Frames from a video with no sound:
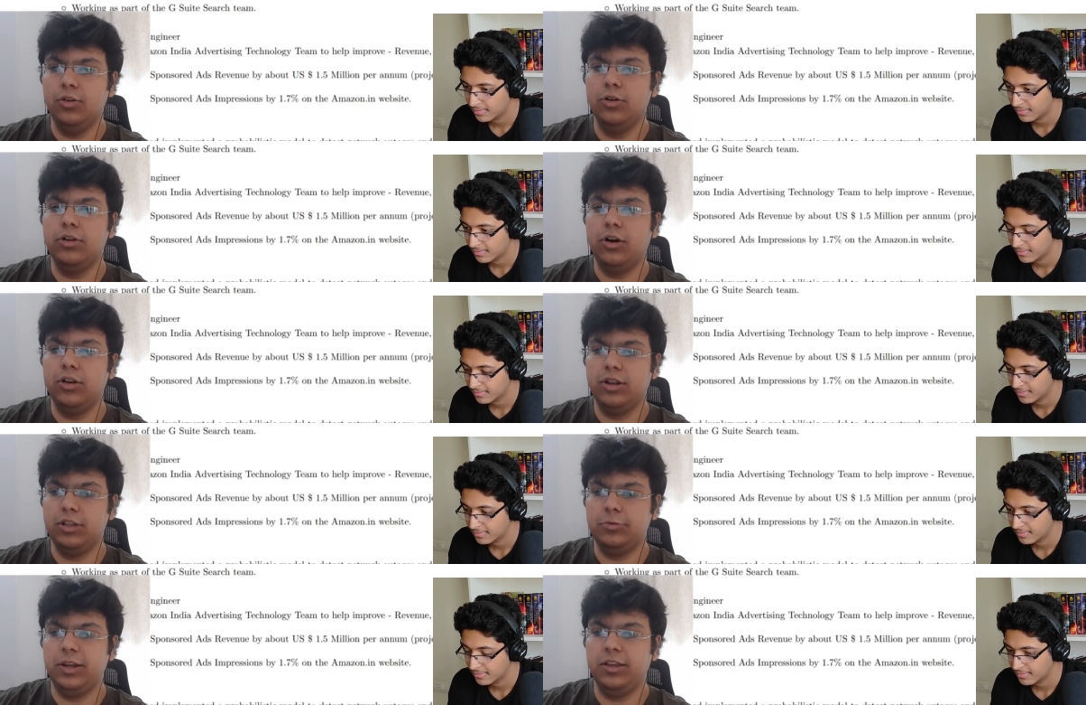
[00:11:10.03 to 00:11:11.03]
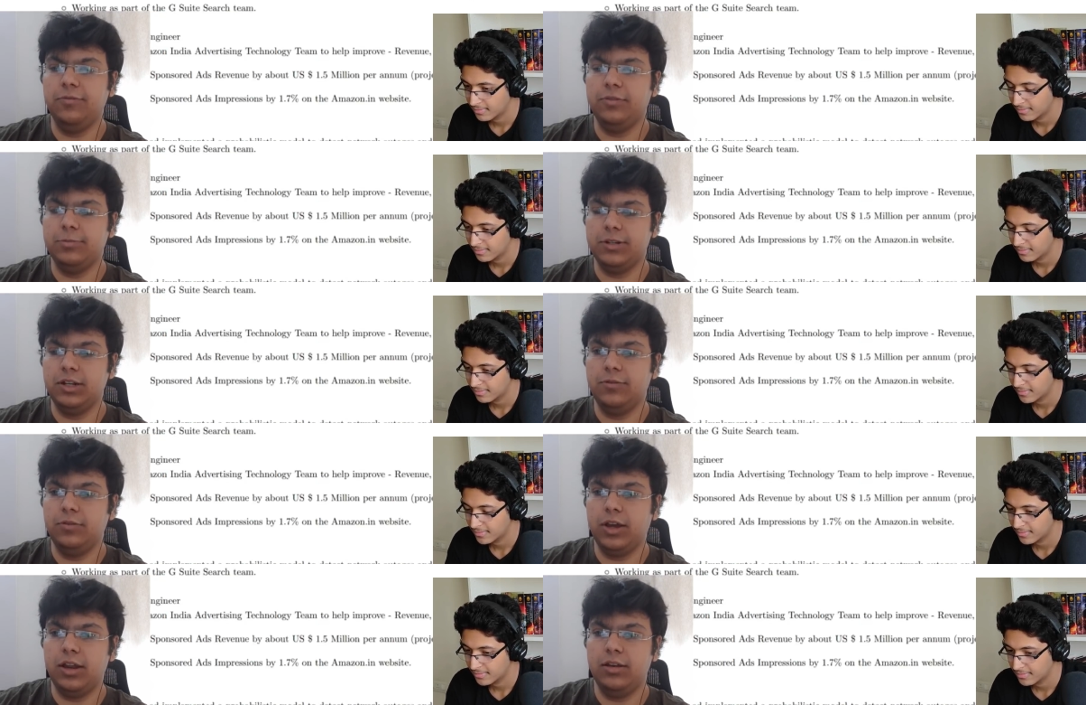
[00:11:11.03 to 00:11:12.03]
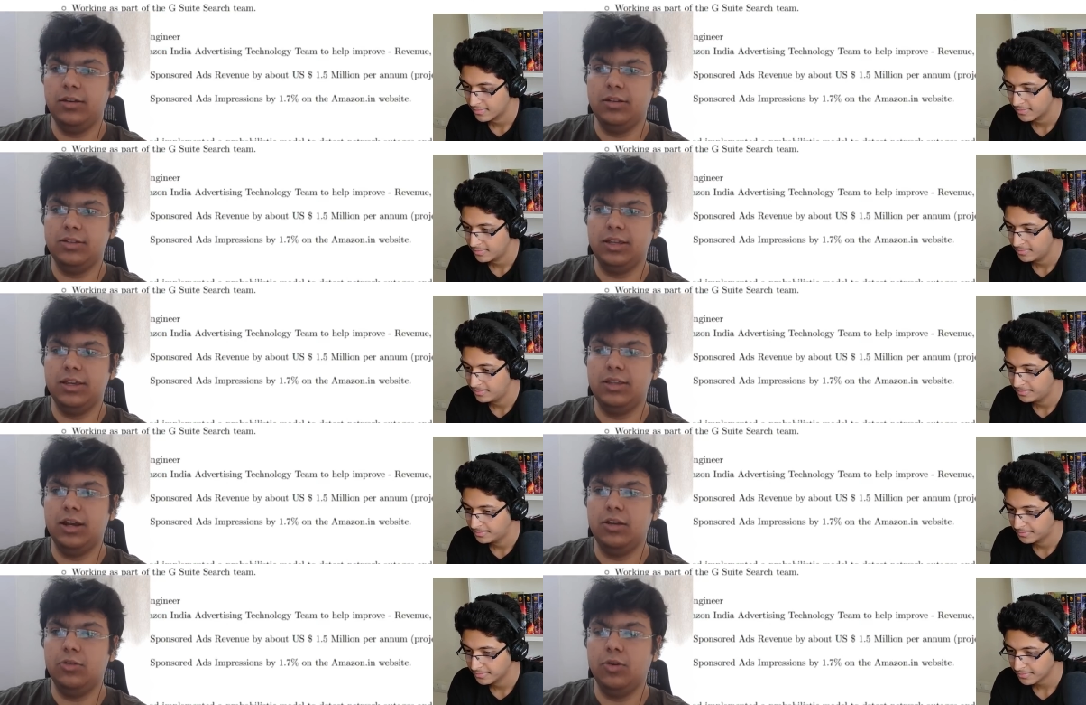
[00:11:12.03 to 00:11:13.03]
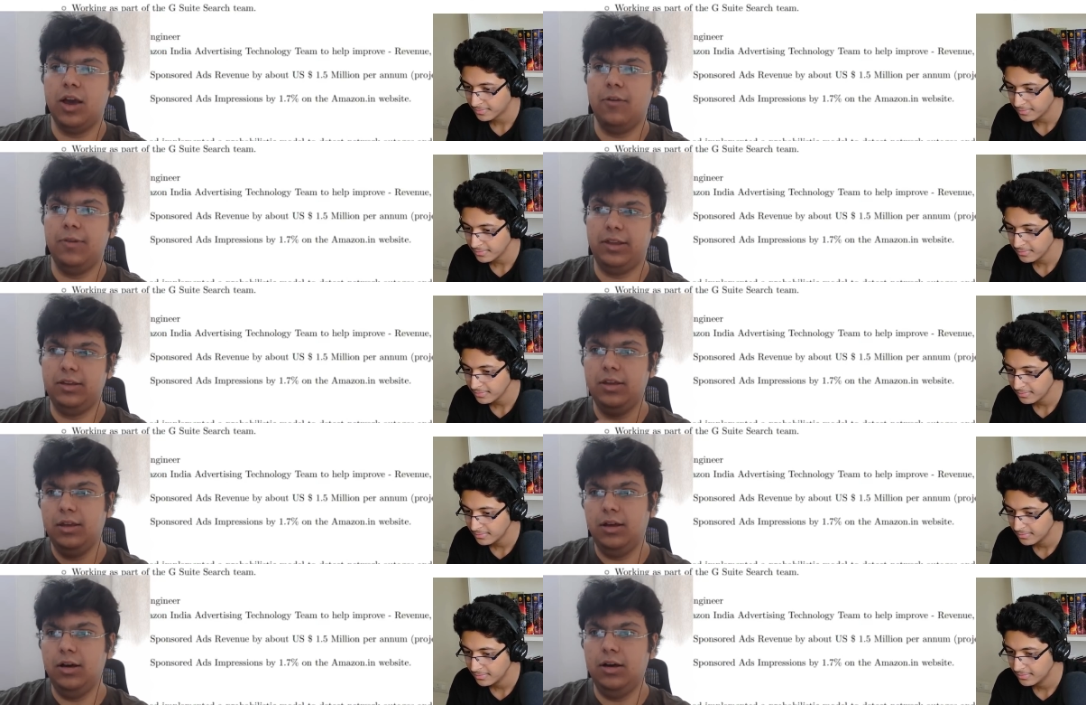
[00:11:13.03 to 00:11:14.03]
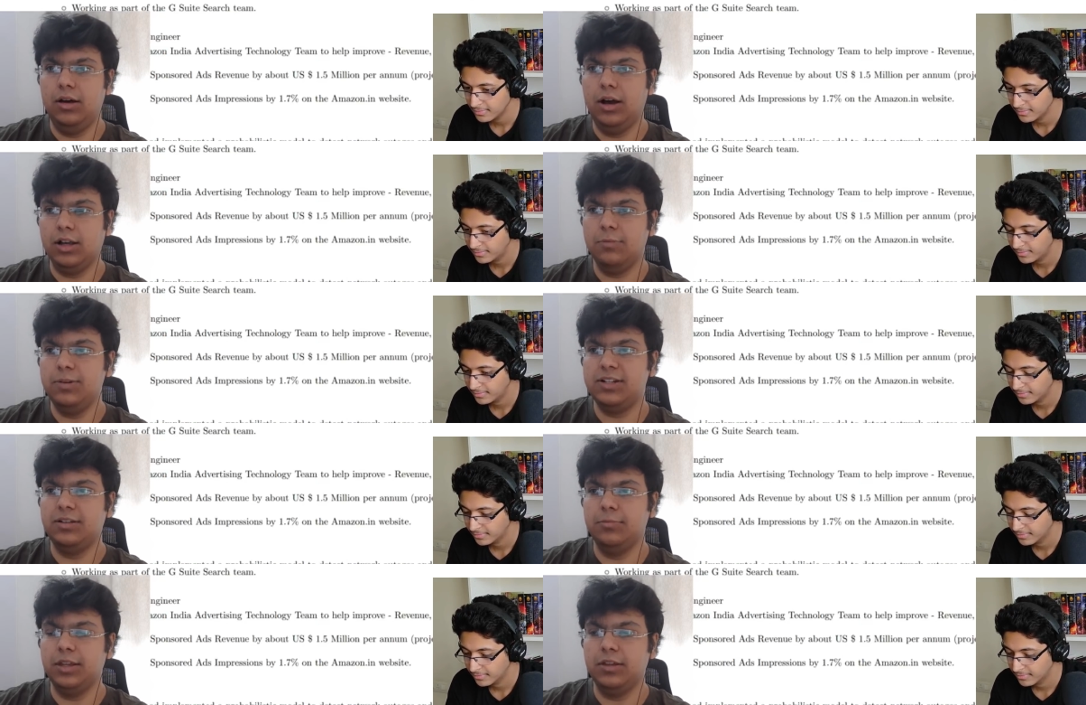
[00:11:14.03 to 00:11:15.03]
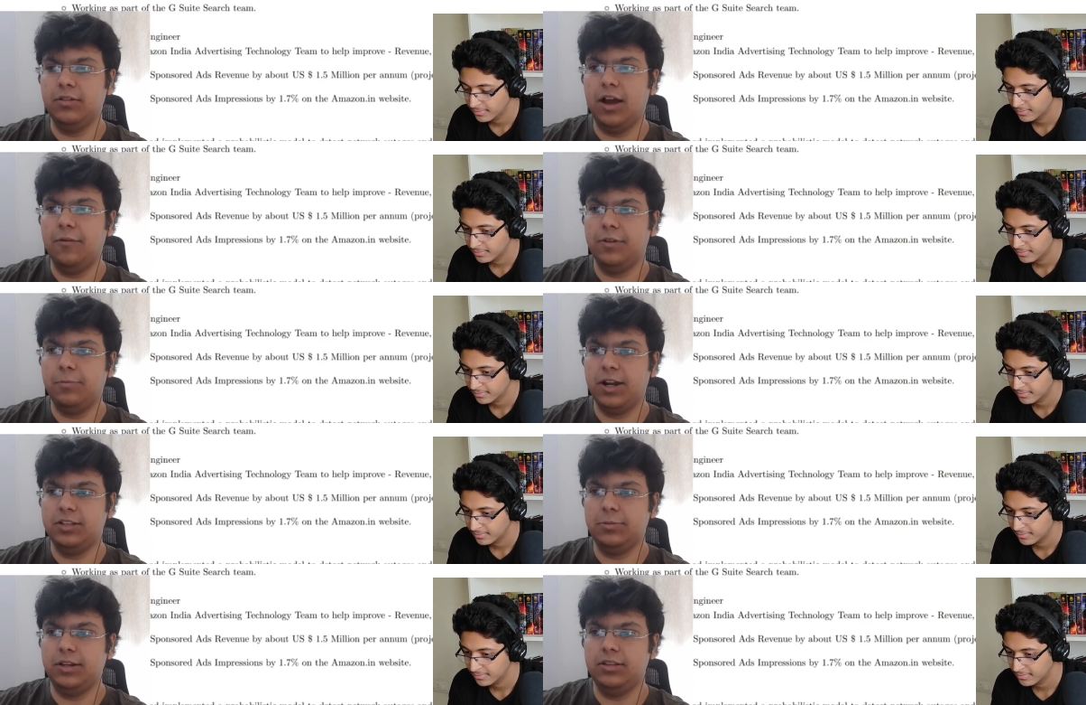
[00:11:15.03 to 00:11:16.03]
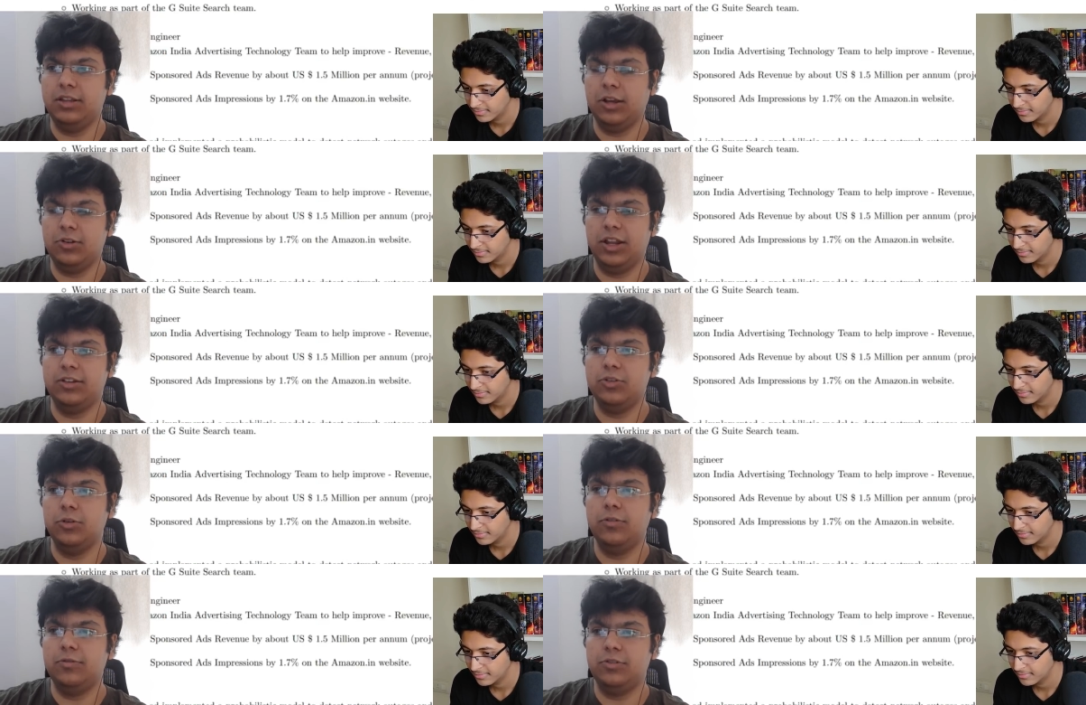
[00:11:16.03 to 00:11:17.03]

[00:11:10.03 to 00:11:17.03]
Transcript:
Speaker 1: good on your resume. Like, if, especially if you can say that you have like uh, accomplished something after participating in the hackathon, like stood,